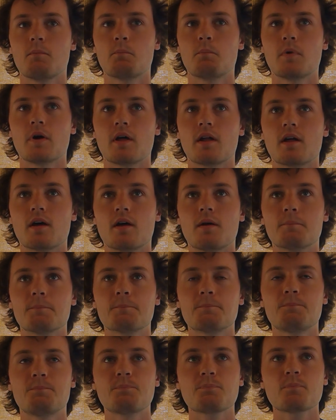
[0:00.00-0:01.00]
But
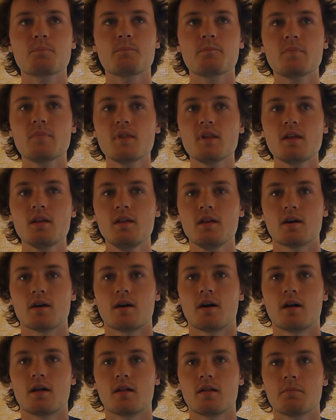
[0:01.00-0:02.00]
yeah,
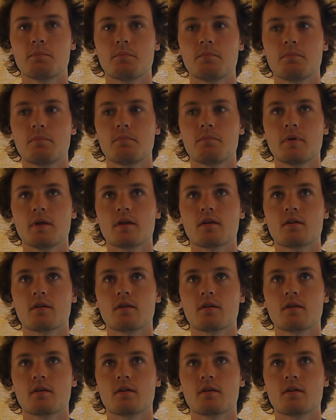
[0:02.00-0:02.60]
I'll be